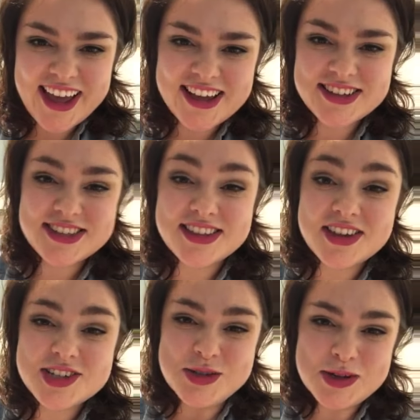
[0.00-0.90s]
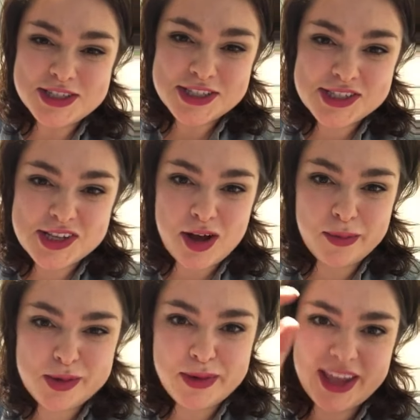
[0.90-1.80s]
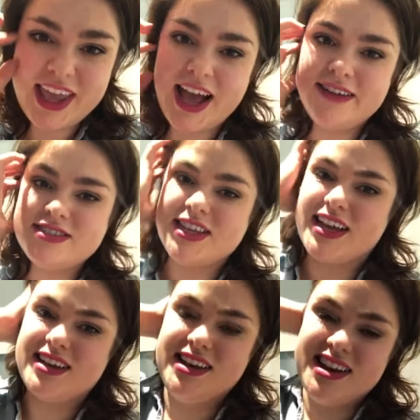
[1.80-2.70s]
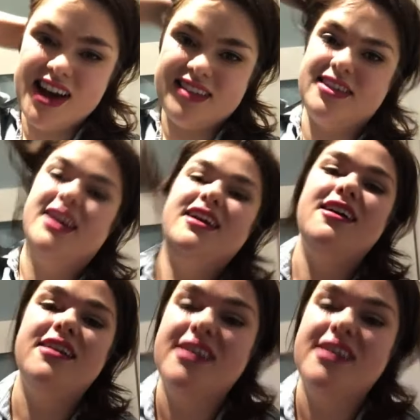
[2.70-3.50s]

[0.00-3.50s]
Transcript: So those ones sculpt my calves like nothing.